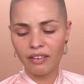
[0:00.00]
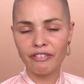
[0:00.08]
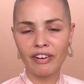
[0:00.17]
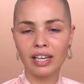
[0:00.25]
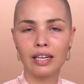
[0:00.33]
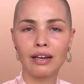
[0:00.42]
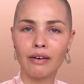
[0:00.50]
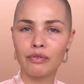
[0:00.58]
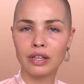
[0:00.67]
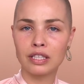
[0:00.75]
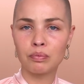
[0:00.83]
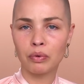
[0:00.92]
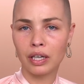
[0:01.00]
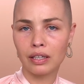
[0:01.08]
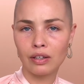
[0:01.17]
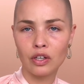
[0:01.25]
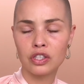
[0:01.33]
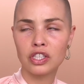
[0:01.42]
of fell in love with this
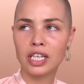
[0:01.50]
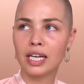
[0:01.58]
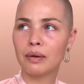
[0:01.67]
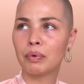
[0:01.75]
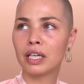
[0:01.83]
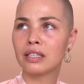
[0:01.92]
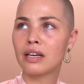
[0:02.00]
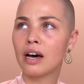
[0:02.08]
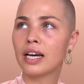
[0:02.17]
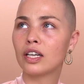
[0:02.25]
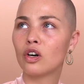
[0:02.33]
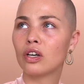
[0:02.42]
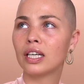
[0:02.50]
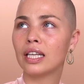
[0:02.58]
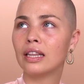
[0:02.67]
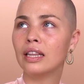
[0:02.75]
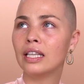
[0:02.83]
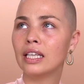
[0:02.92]
brand last year because I got
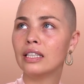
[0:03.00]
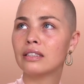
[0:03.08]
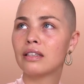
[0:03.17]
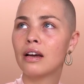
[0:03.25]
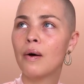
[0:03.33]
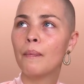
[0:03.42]
in these